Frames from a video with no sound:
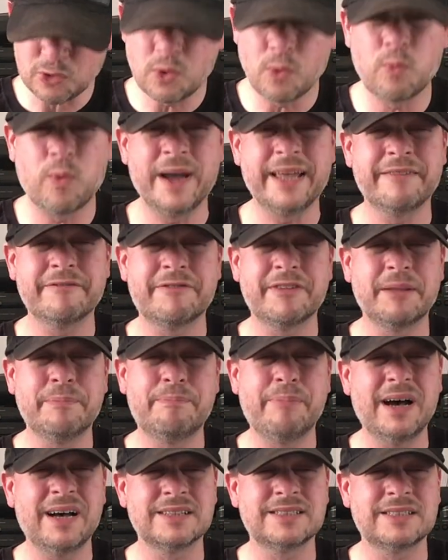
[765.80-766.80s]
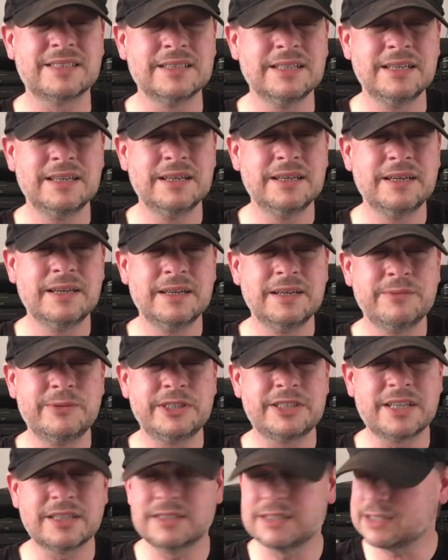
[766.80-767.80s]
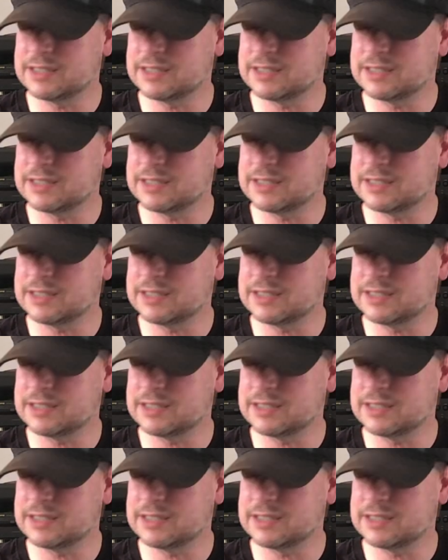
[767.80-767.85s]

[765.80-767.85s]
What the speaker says: called Waiting for the Bus, which doesn't